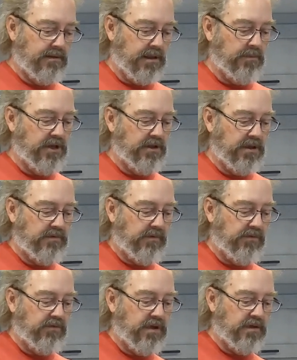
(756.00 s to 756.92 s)
How many times
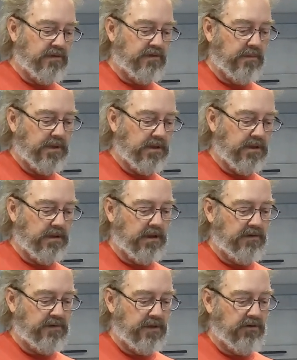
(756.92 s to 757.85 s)
have you had something that
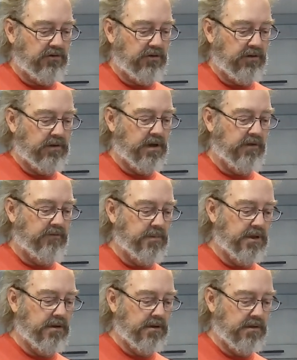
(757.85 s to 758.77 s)
tastes like shit that I've
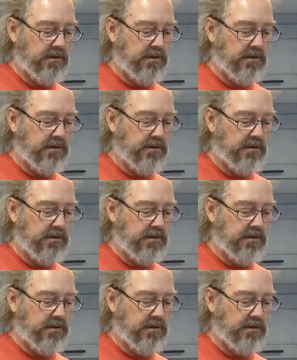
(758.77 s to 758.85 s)
made?